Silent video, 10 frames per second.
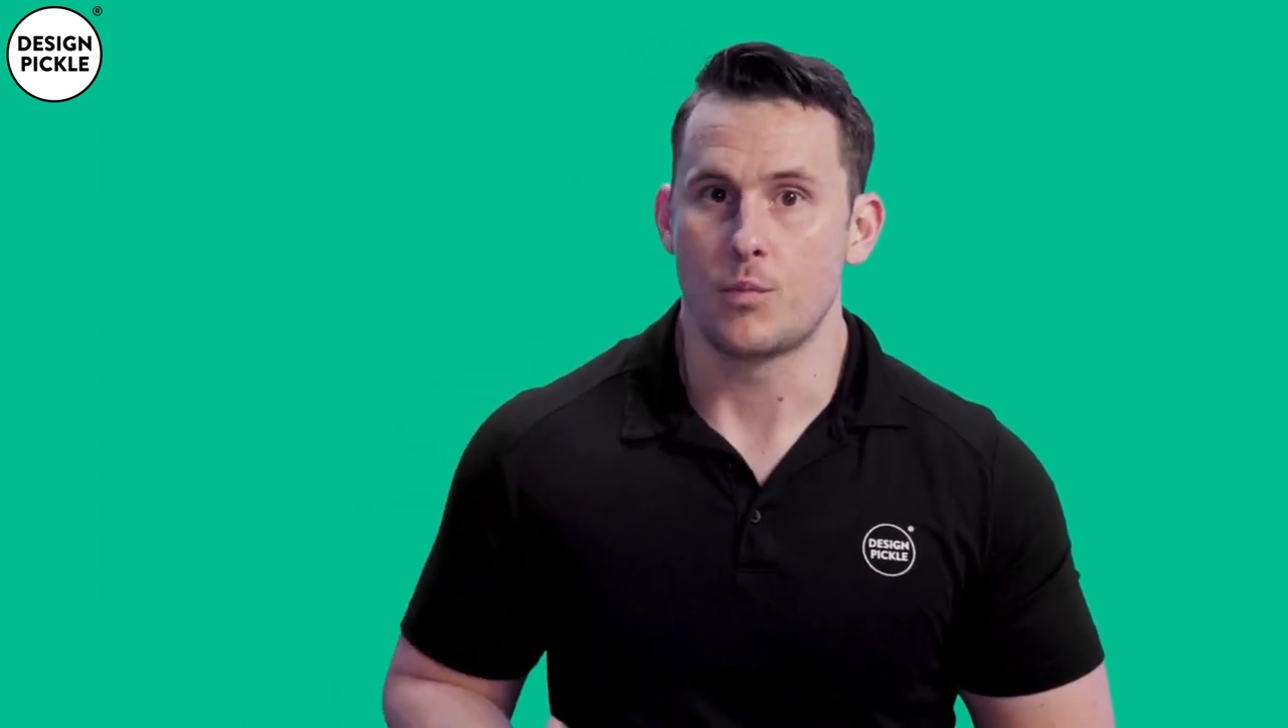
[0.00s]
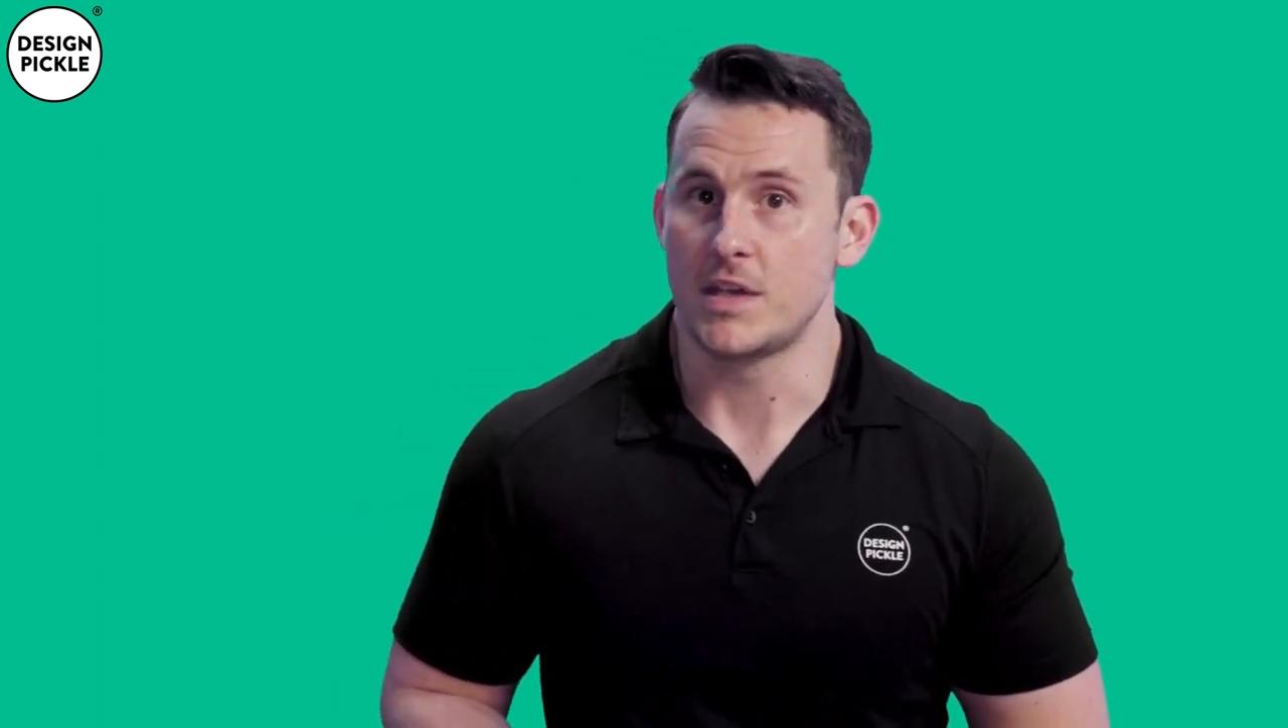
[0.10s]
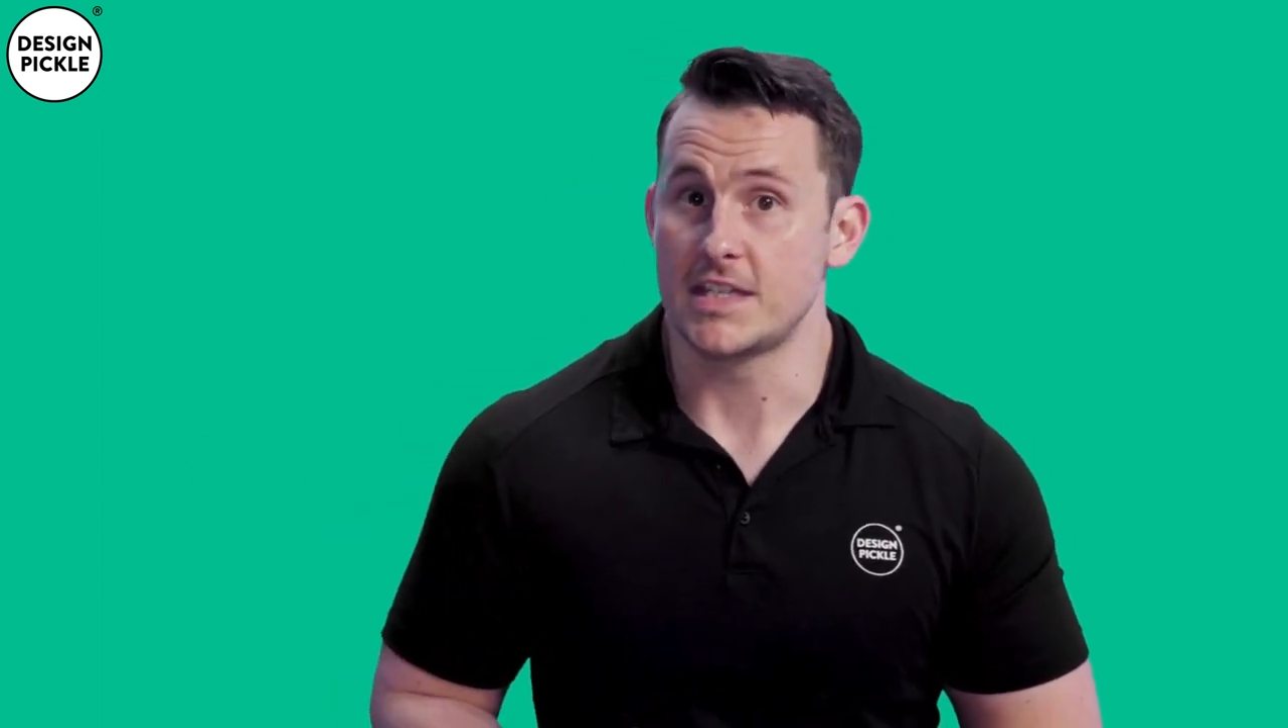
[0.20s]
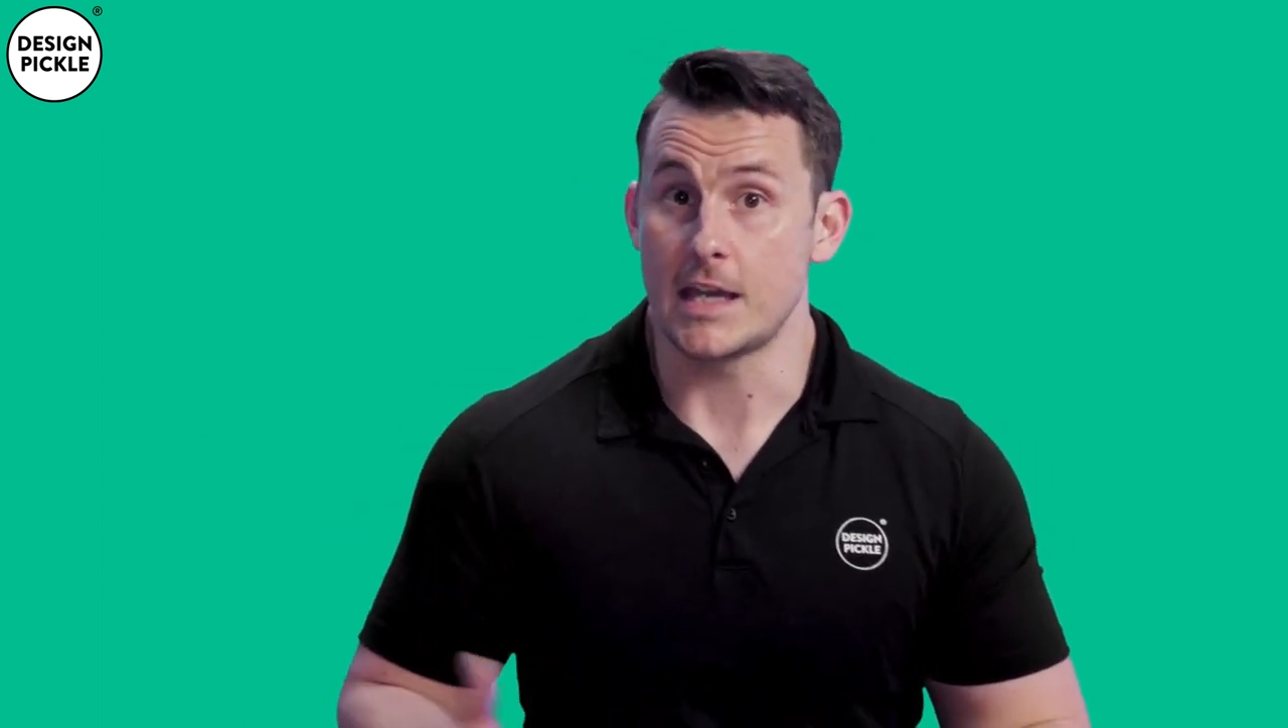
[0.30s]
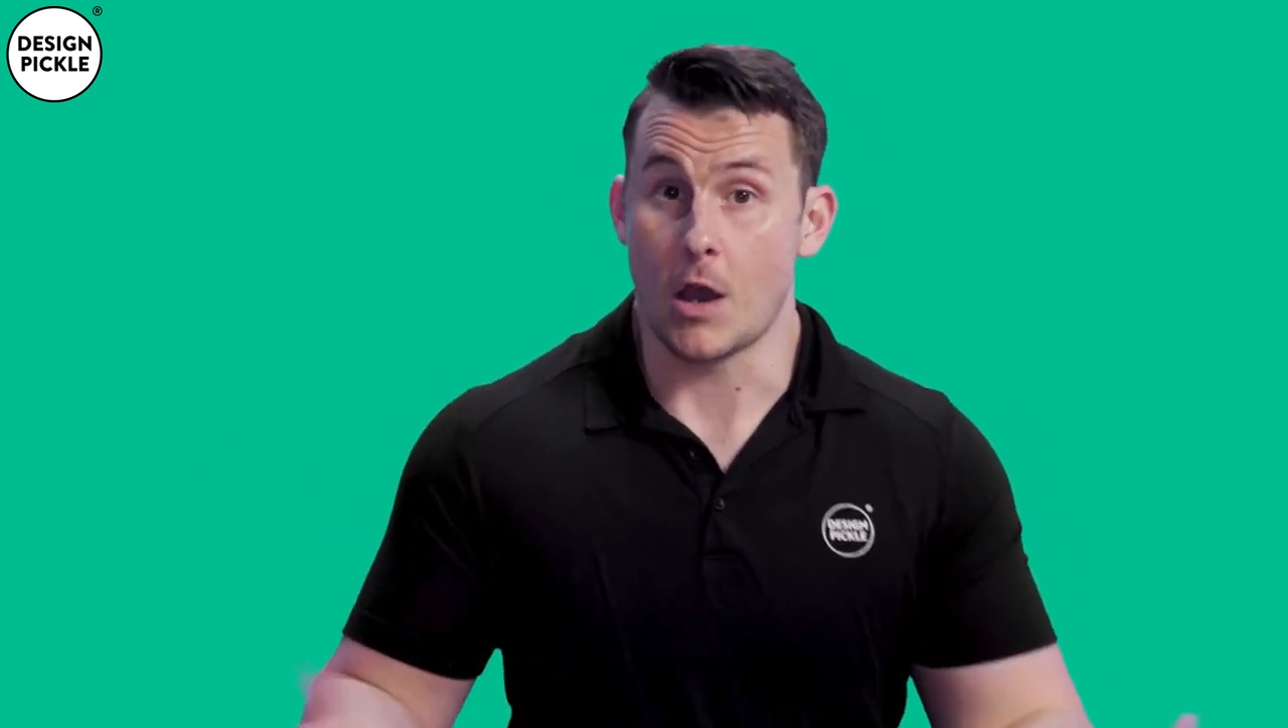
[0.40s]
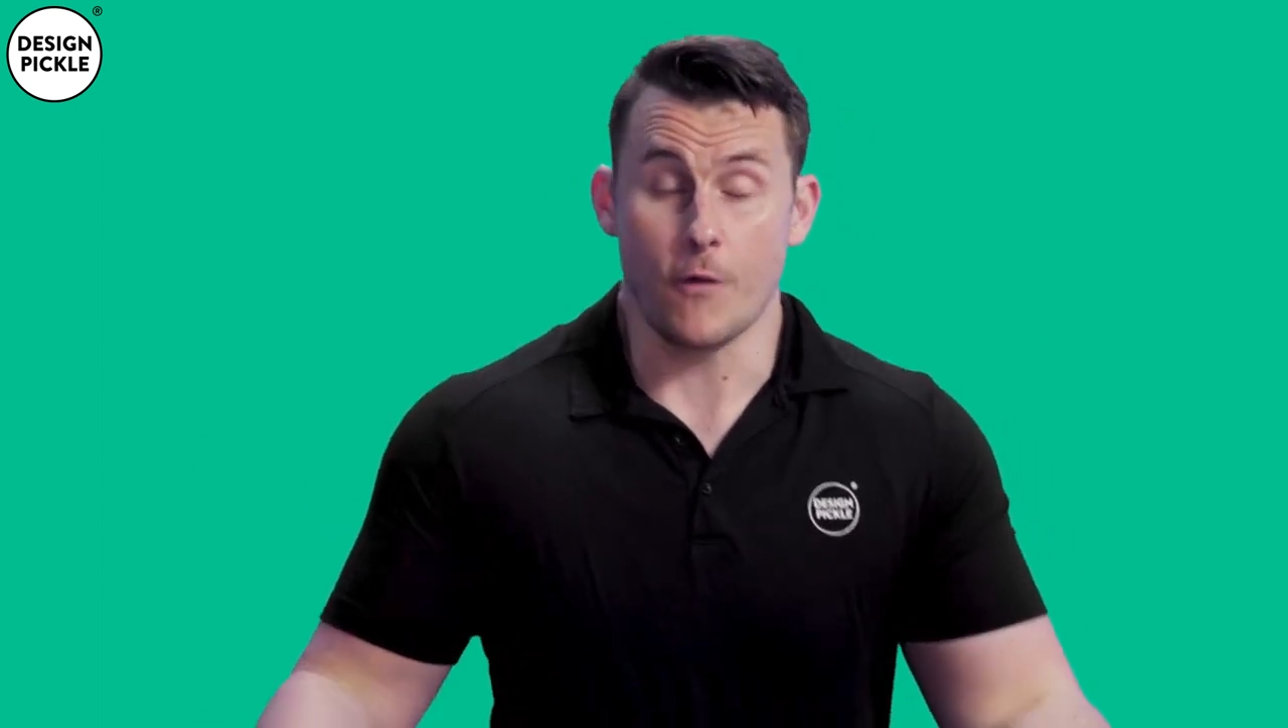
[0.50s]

we say go